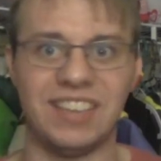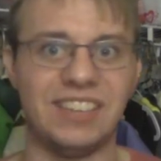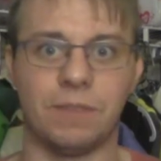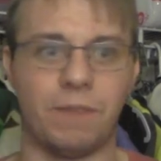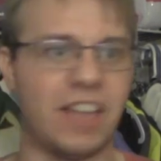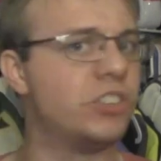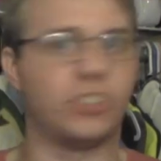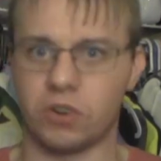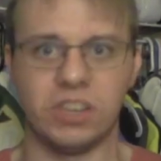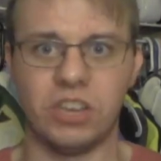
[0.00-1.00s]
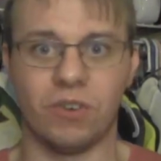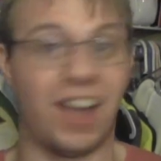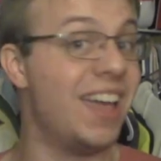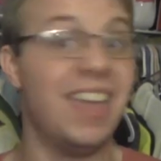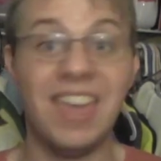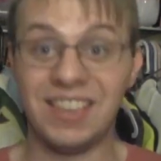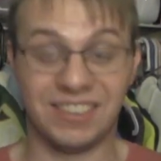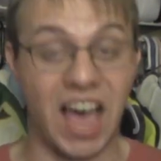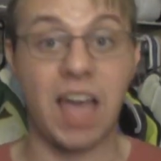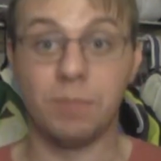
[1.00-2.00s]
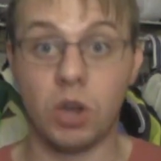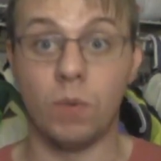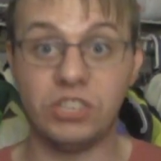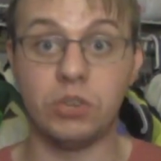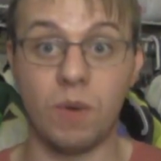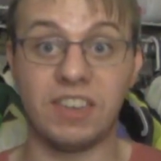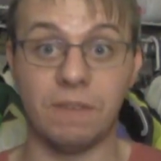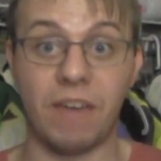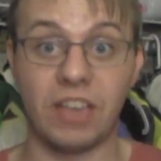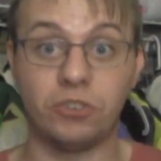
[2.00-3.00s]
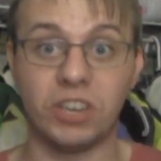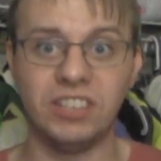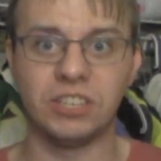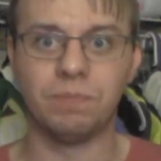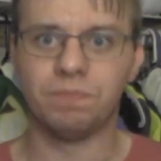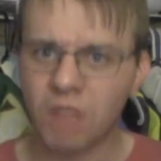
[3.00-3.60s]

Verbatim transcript: these events during your time going to conventions?